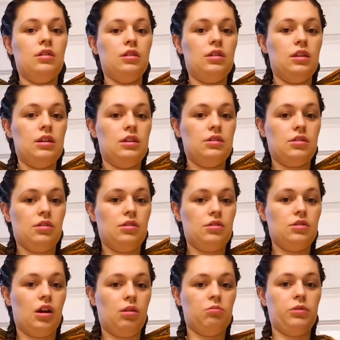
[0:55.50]
These are the
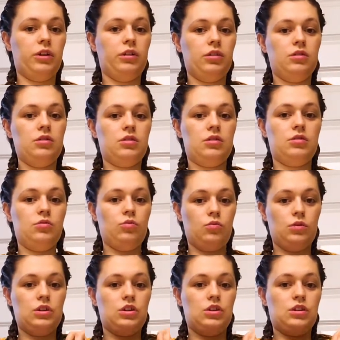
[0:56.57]
top rails,
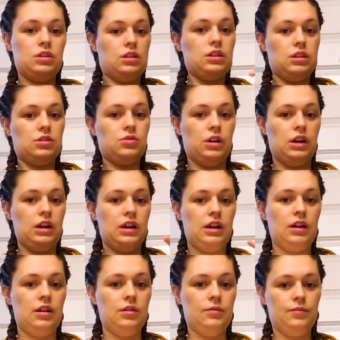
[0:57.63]
which is this right
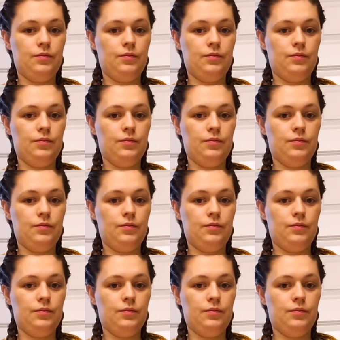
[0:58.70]
here.